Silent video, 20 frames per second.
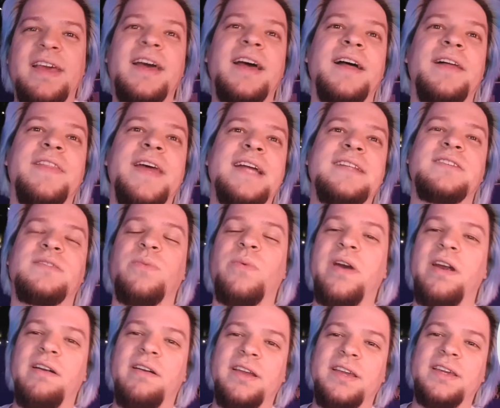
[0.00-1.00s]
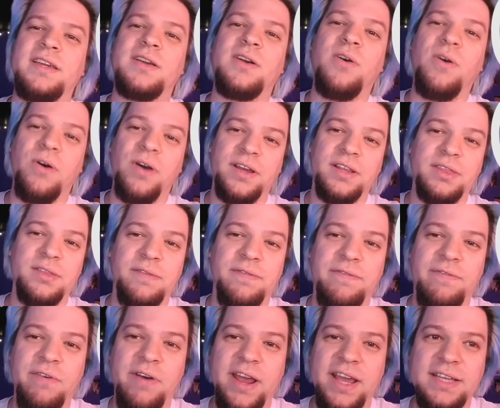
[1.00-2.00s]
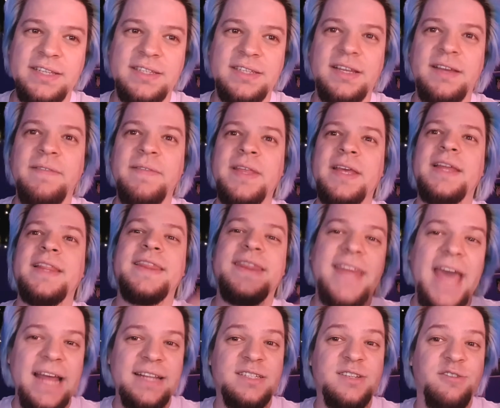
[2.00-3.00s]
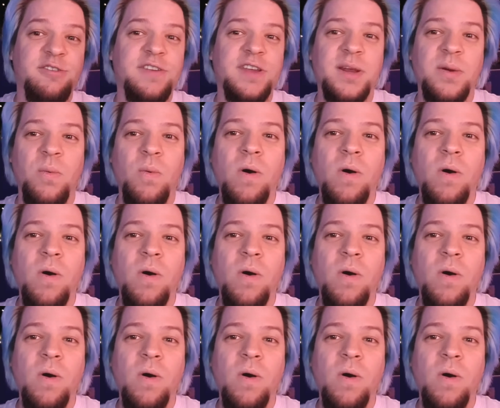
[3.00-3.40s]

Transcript: that's where he coined the phrase "That's Finna